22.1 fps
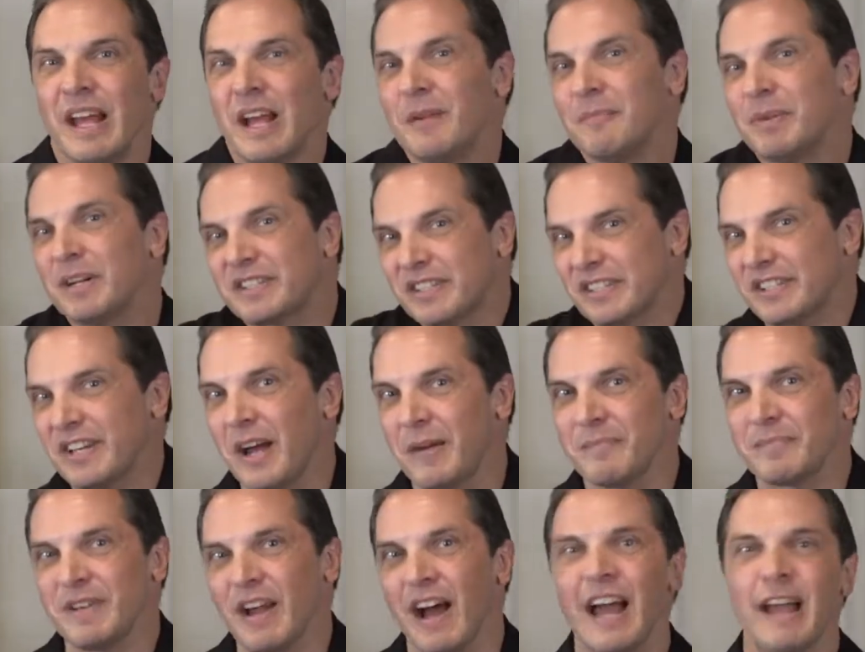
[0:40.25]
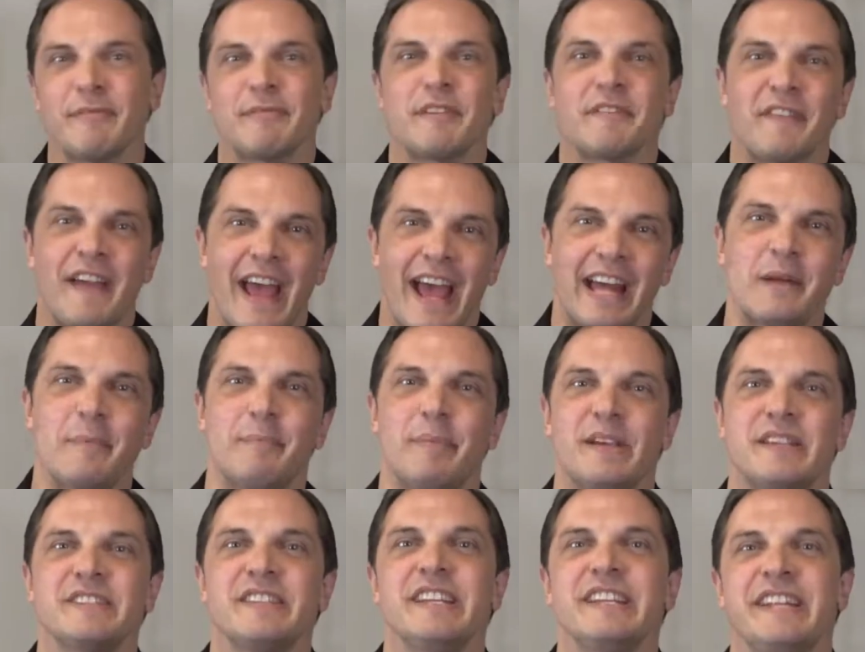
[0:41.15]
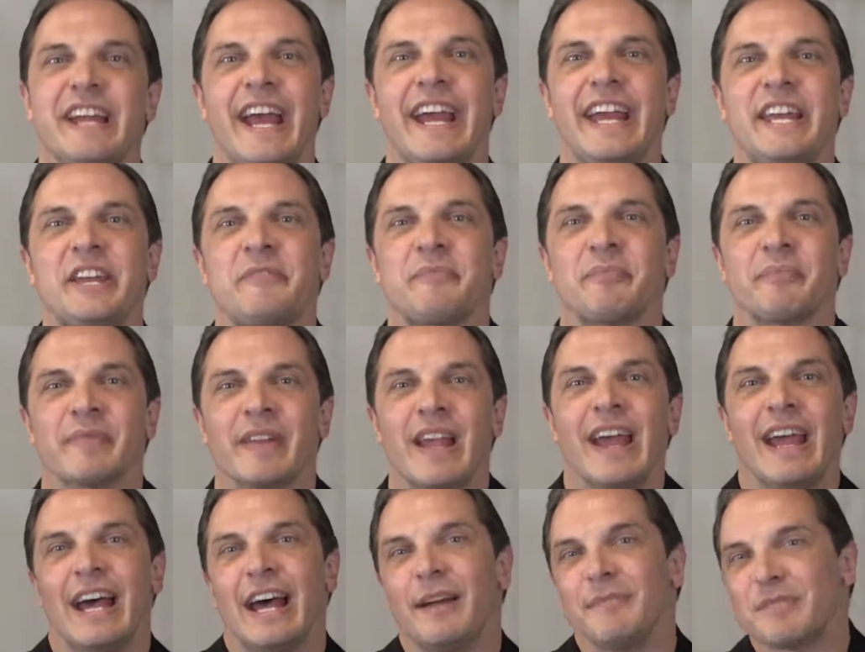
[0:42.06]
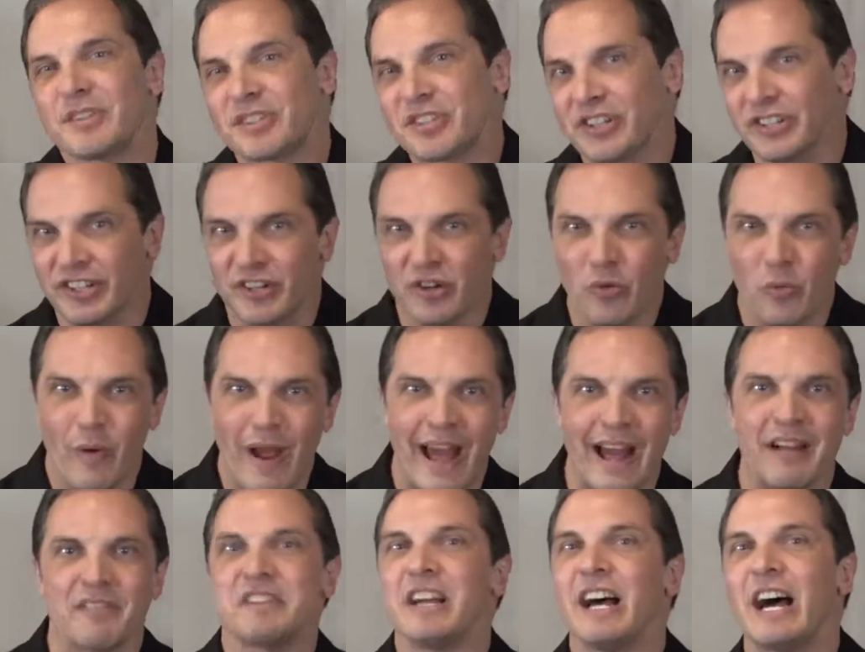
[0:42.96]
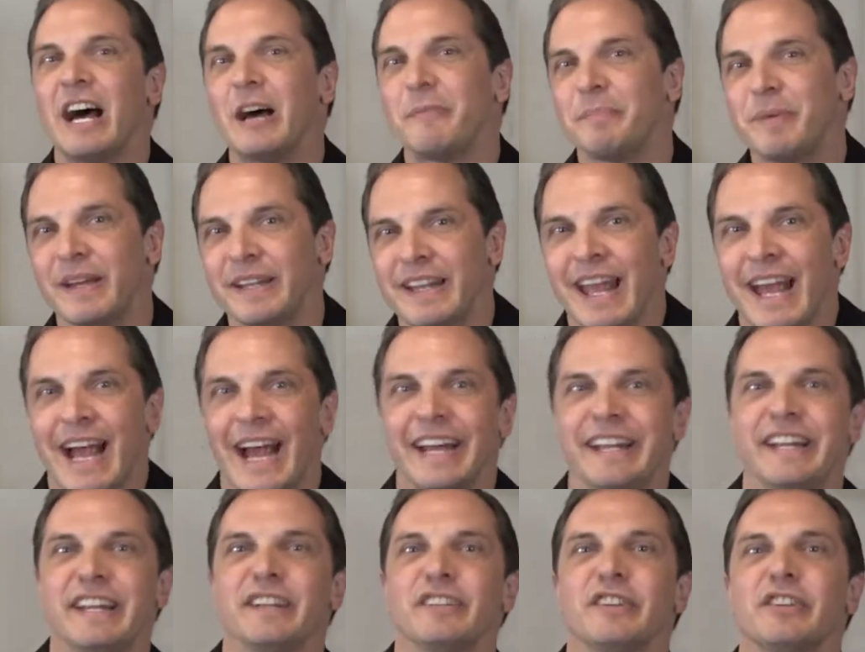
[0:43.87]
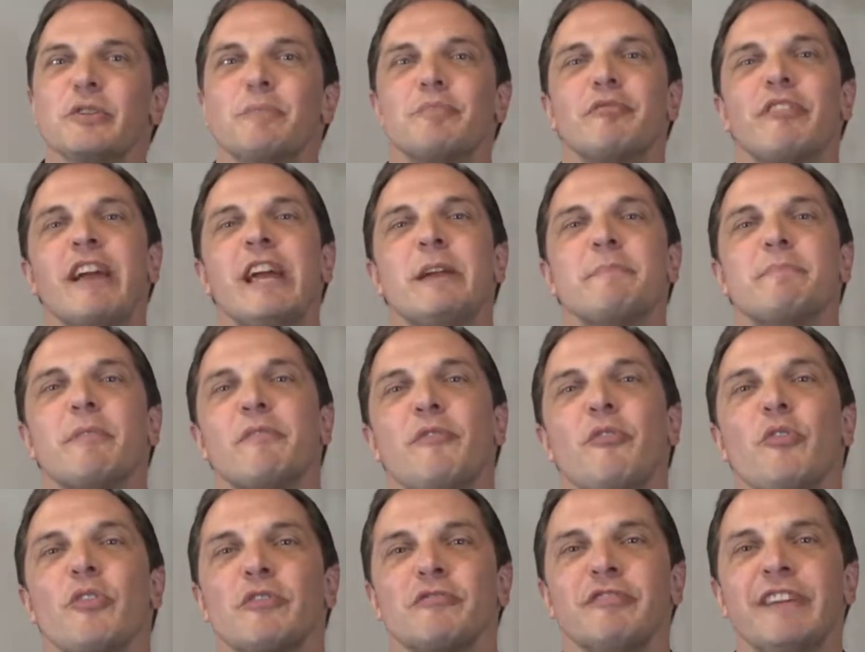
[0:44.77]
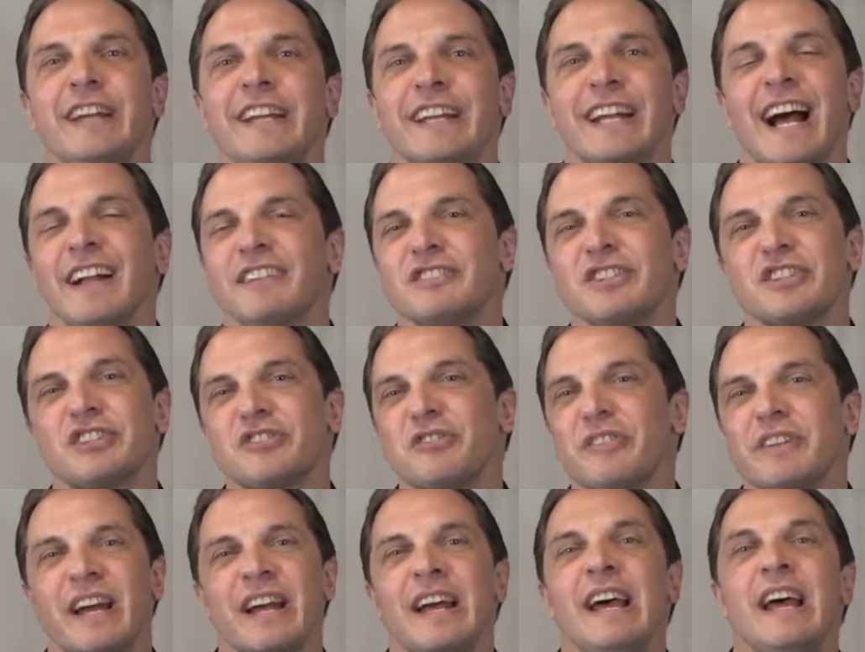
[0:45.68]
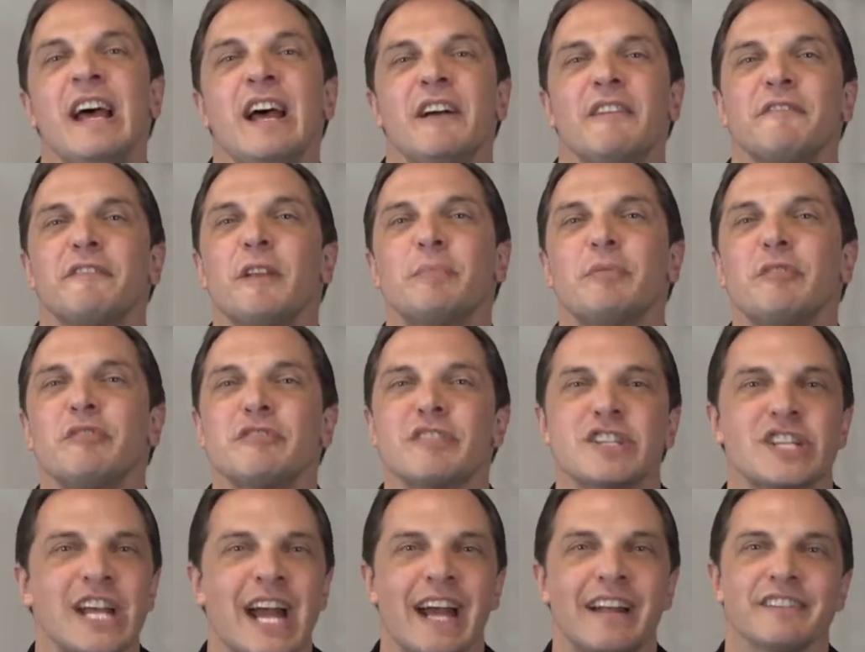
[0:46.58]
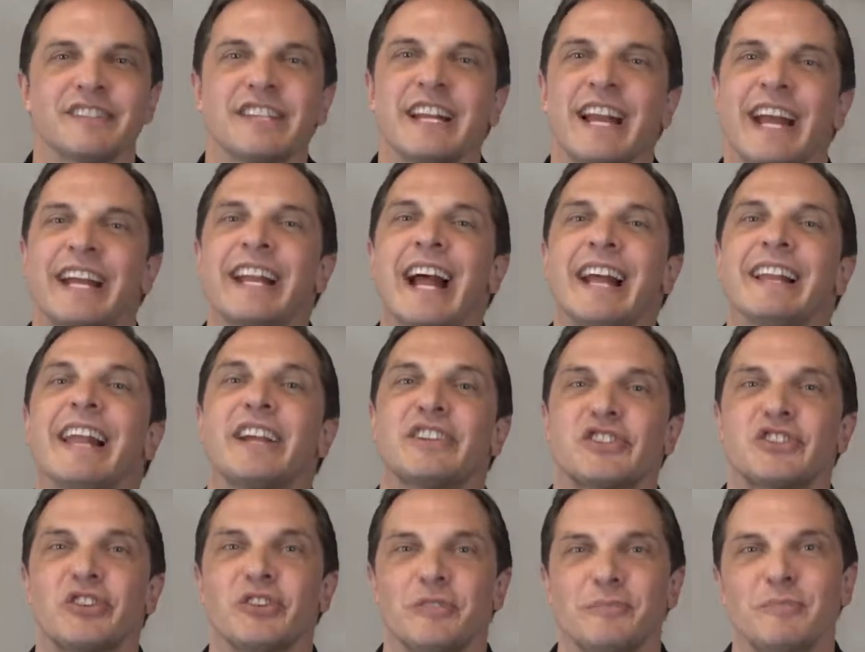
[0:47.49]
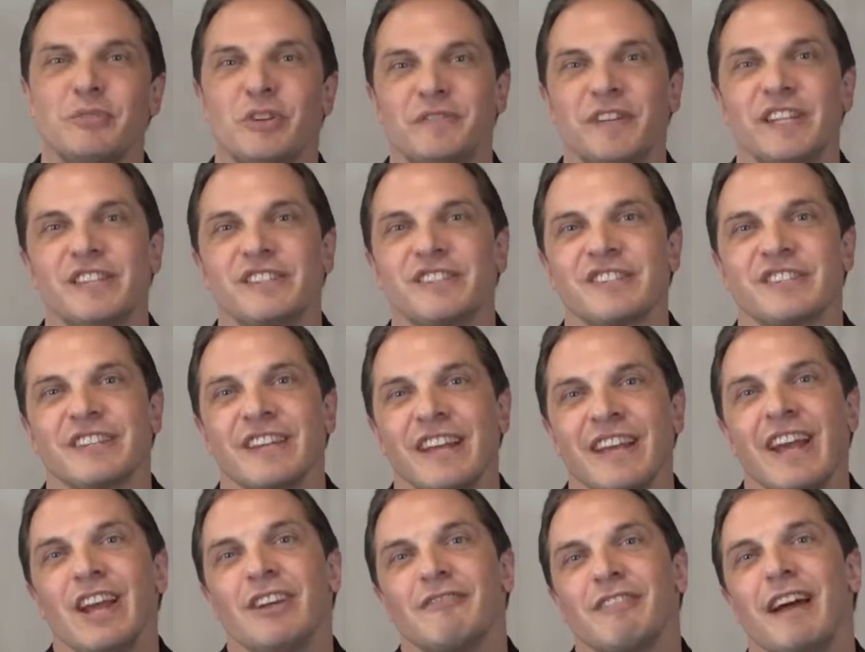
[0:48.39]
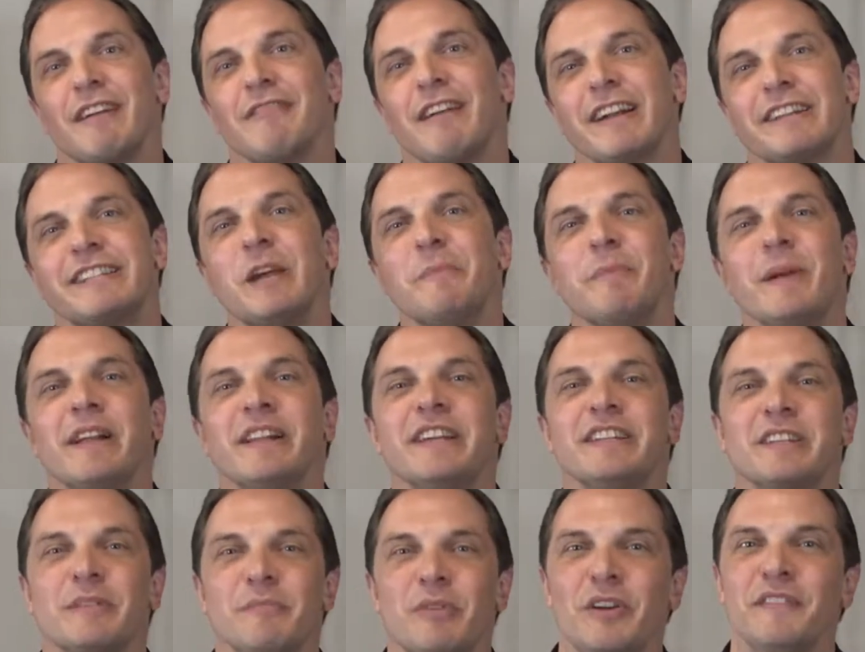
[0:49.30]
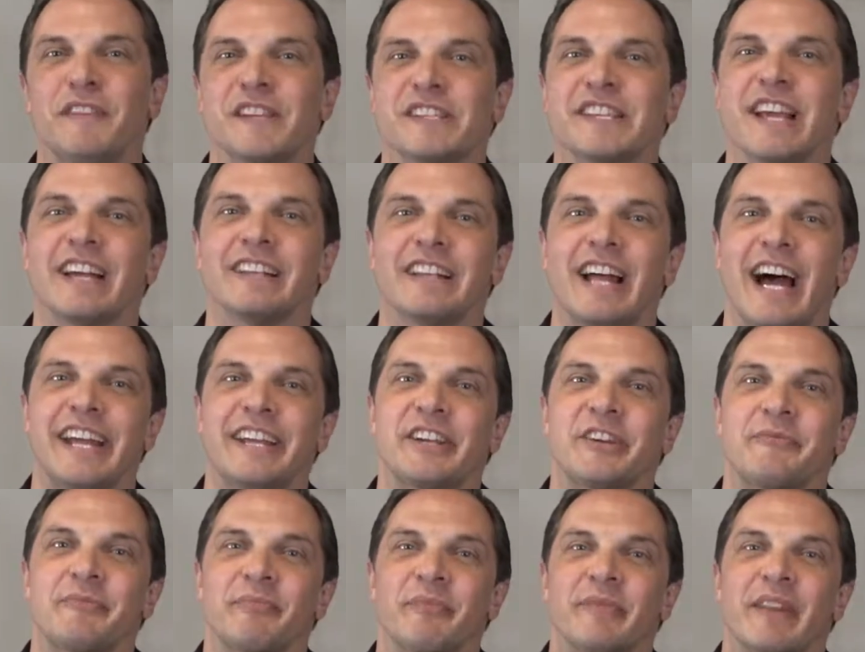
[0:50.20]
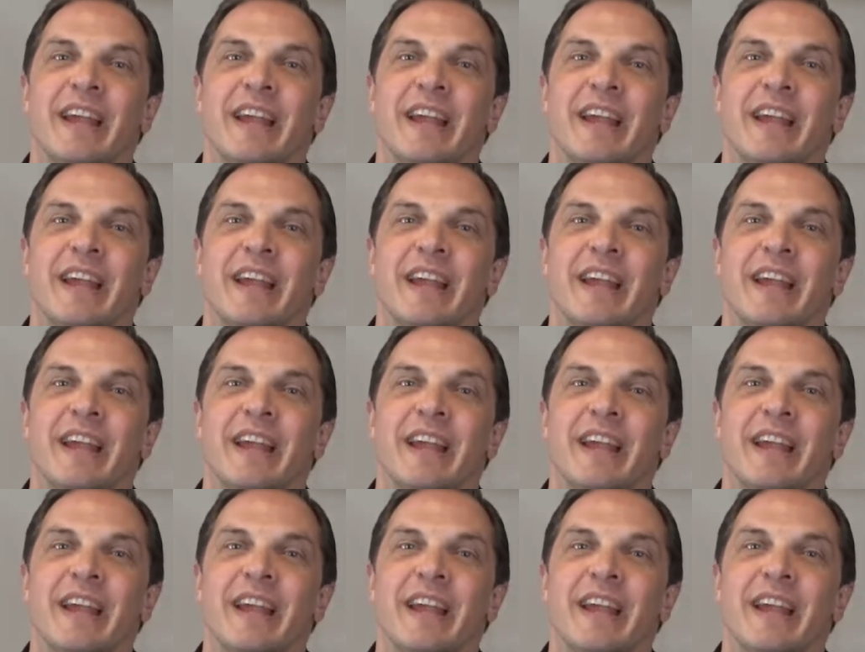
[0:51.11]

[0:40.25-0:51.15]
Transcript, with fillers: but sometimes if I had a busy day, I'm just a little wound up and I need a little break before reading, I'll just sort of flip through the channels. And, and I like certain movies, right? right? Typically, the movies I like